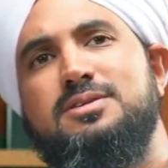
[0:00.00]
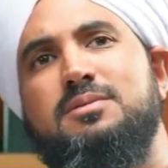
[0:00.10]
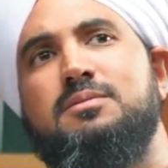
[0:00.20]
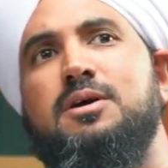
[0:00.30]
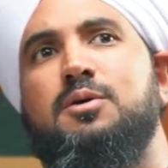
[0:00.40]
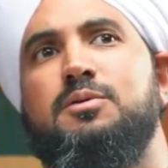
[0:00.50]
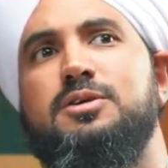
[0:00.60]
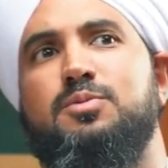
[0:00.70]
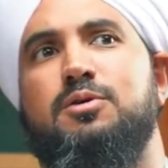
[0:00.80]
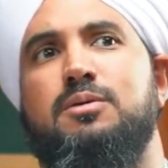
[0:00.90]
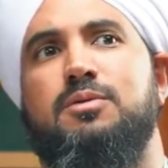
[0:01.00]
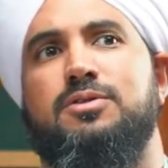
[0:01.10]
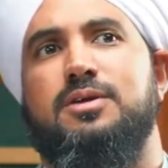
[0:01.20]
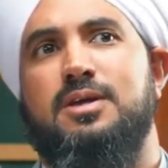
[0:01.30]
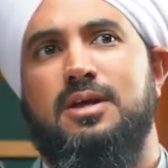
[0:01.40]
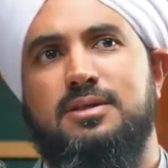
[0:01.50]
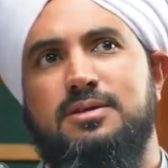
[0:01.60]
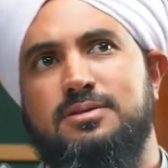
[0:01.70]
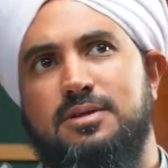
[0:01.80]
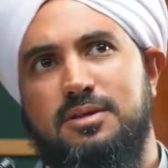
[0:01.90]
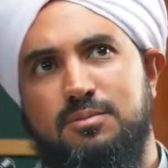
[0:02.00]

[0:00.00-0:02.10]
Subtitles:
Imam Nawawi spoke about the greatness and the